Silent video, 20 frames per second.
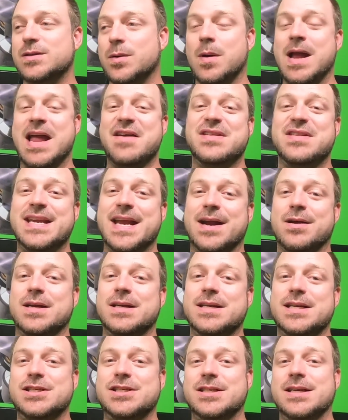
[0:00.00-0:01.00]
So I don't have any air
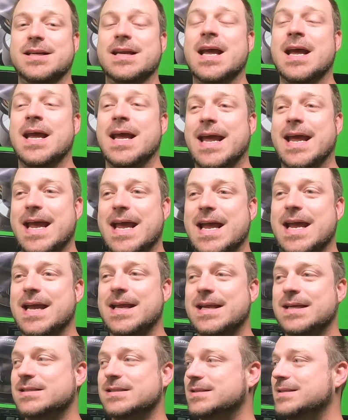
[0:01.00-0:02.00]
conditioning,
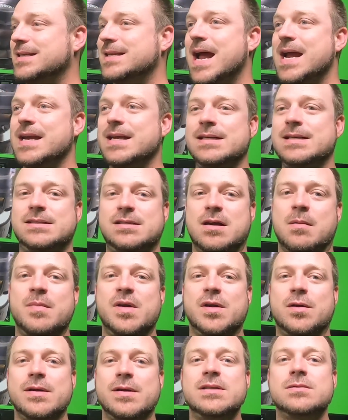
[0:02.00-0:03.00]
and it's 90 something
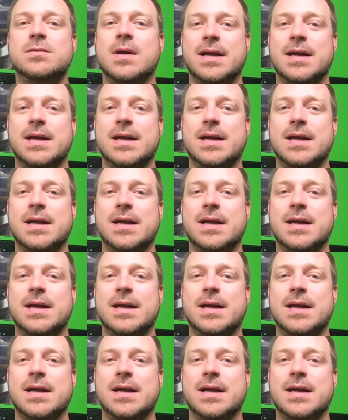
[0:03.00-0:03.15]
degrees